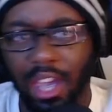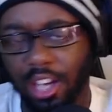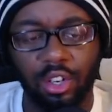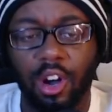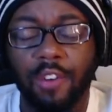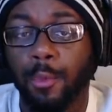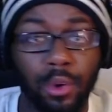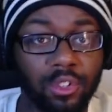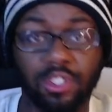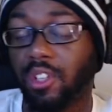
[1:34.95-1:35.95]
and show off your
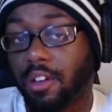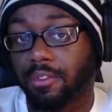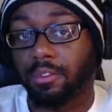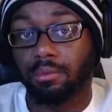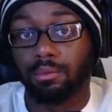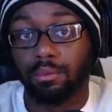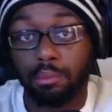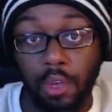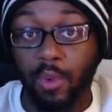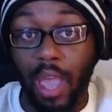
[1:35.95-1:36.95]
pulls and stuff
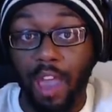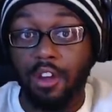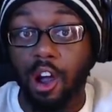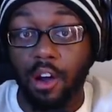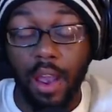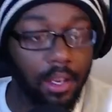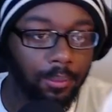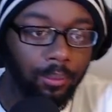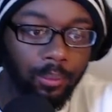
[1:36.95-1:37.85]
if you haven't already.